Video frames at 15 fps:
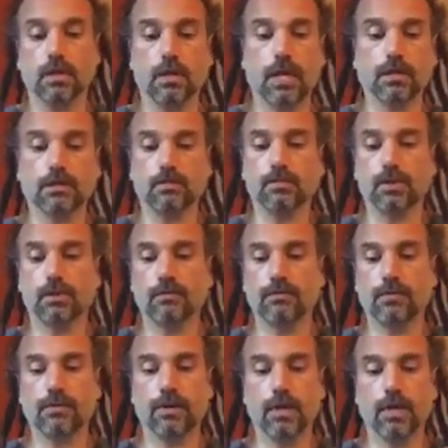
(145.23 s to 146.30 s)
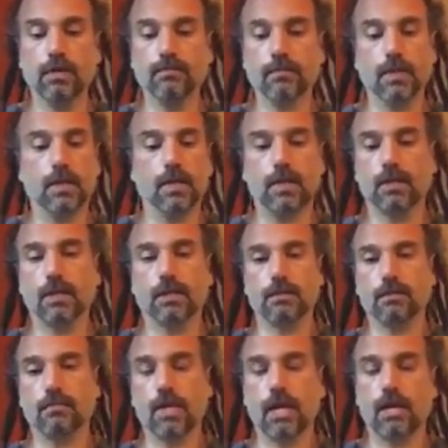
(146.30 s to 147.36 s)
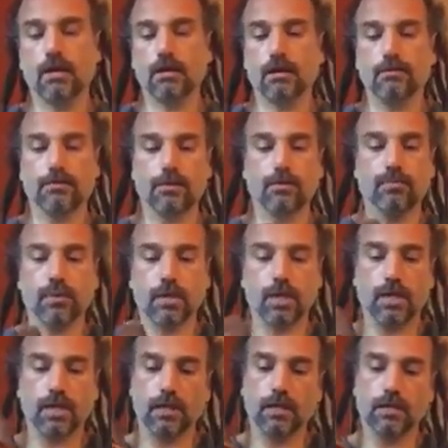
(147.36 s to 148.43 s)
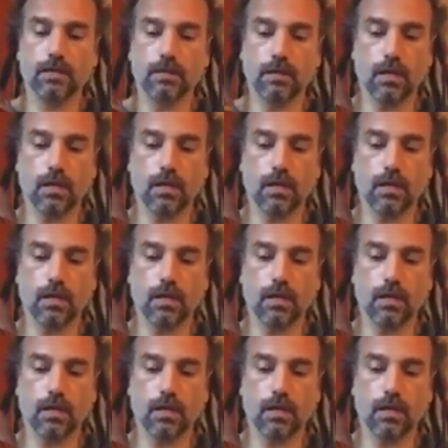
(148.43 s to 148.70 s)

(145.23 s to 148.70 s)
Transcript: That's a beautiful thing. It doesn't matter if you play